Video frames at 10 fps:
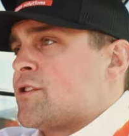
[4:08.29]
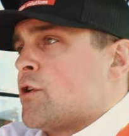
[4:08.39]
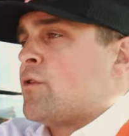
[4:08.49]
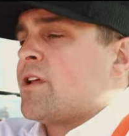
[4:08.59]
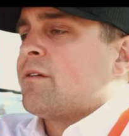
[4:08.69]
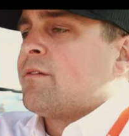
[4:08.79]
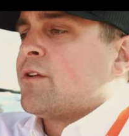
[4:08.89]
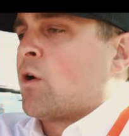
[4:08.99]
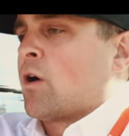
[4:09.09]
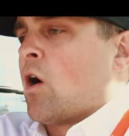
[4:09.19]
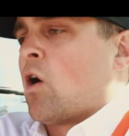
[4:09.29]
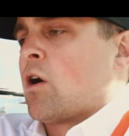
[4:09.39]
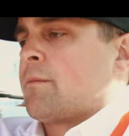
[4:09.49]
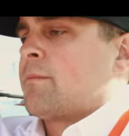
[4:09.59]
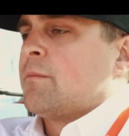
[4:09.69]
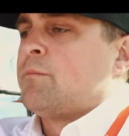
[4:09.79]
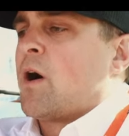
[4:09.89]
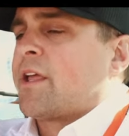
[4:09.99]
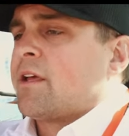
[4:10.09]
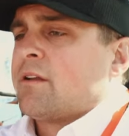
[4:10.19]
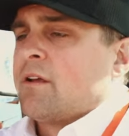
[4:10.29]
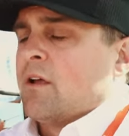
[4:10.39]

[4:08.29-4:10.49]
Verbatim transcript: tuning your arm, bucket,